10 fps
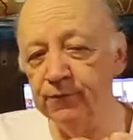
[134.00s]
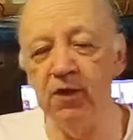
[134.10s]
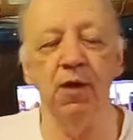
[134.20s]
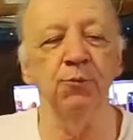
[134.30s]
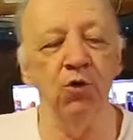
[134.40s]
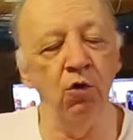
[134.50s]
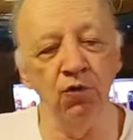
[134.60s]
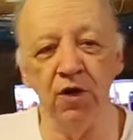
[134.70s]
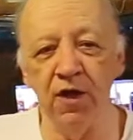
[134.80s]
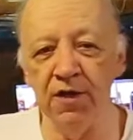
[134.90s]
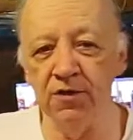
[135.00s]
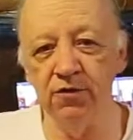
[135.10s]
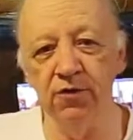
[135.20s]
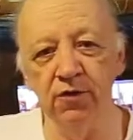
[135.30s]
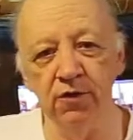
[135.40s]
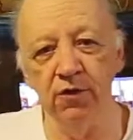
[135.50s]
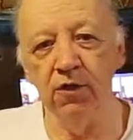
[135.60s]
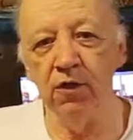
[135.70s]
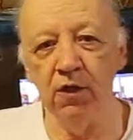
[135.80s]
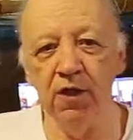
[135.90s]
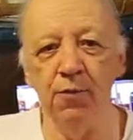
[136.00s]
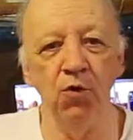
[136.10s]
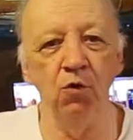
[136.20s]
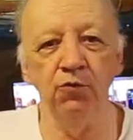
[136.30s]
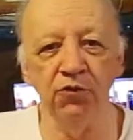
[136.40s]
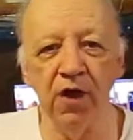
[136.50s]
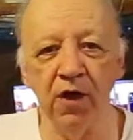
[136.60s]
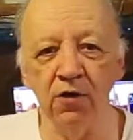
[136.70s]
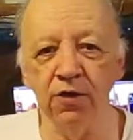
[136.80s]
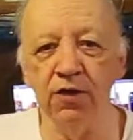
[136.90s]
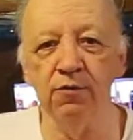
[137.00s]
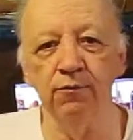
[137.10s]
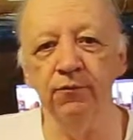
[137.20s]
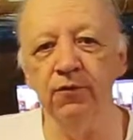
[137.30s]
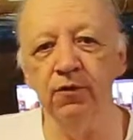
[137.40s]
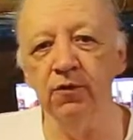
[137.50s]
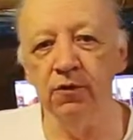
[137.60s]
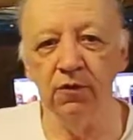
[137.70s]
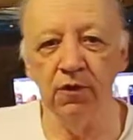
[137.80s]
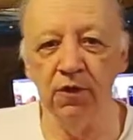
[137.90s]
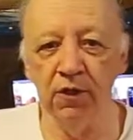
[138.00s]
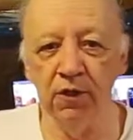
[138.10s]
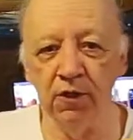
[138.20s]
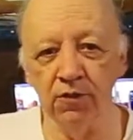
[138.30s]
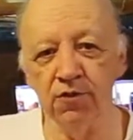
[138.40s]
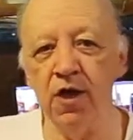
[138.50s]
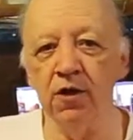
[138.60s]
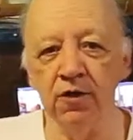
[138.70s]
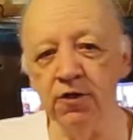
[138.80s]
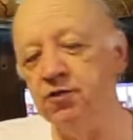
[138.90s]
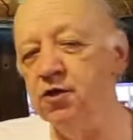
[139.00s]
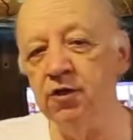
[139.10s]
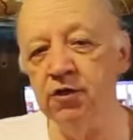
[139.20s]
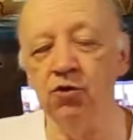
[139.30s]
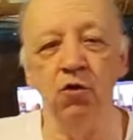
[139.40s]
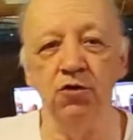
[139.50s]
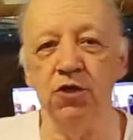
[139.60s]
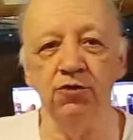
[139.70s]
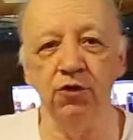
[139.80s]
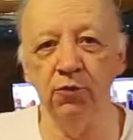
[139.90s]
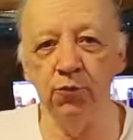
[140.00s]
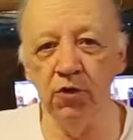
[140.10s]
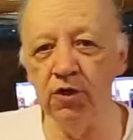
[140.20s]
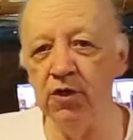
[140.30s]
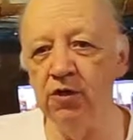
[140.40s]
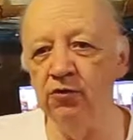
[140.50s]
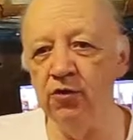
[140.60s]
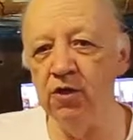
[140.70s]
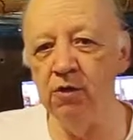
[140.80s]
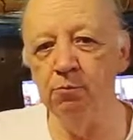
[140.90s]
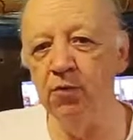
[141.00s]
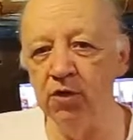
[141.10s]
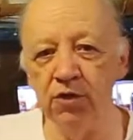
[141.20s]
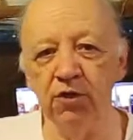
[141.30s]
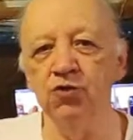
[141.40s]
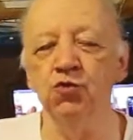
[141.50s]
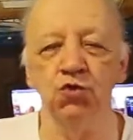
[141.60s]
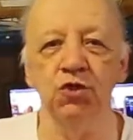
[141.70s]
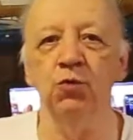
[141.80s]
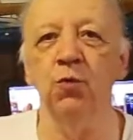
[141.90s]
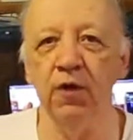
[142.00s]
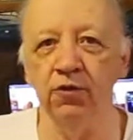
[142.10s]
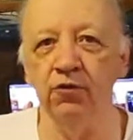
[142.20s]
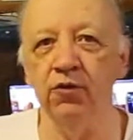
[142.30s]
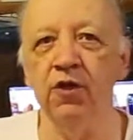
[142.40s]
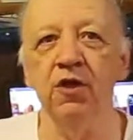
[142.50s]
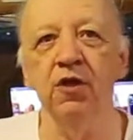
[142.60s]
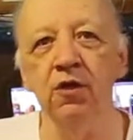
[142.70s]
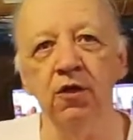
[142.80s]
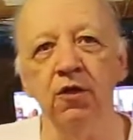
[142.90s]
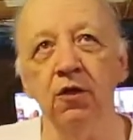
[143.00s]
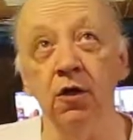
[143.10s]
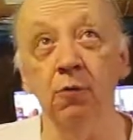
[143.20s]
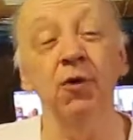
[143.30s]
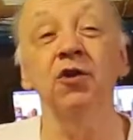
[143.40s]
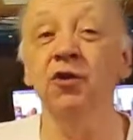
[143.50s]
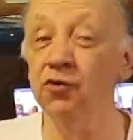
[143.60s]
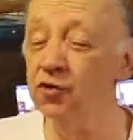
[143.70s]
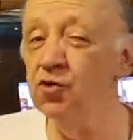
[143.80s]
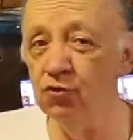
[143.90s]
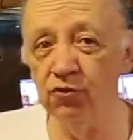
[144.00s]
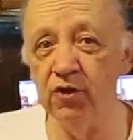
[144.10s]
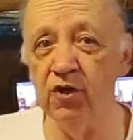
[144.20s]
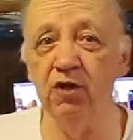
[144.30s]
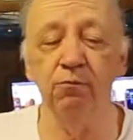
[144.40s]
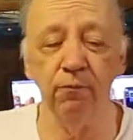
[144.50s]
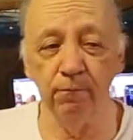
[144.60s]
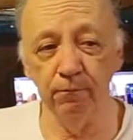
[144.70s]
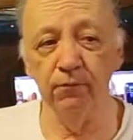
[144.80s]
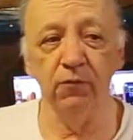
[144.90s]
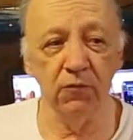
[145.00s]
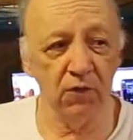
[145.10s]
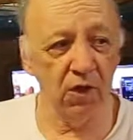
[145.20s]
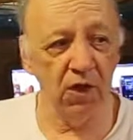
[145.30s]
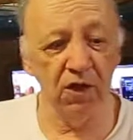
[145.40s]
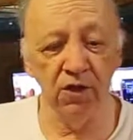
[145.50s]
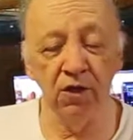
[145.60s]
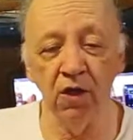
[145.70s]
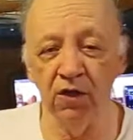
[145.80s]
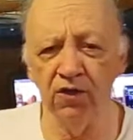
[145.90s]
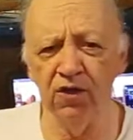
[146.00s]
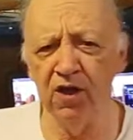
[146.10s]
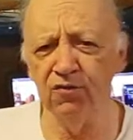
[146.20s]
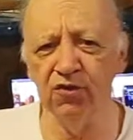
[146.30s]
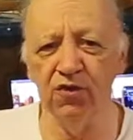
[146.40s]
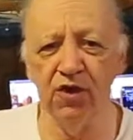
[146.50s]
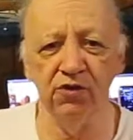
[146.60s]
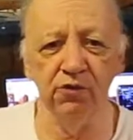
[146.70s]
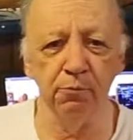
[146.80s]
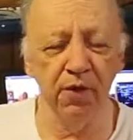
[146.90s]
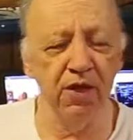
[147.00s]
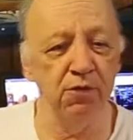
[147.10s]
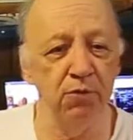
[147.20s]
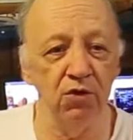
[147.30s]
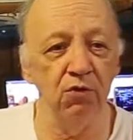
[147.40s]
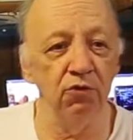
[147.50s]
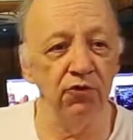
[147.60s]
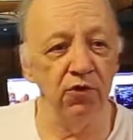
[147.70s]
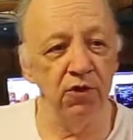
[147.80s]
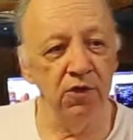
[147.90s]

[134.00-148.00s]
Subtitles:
They kept me overnight. Came home Saturday. And Saturday and Sunday, of course, I took it pretty easy. Monday, Tuesday, Wednesday. Monday and Tuesday, I did have to take some pain pills.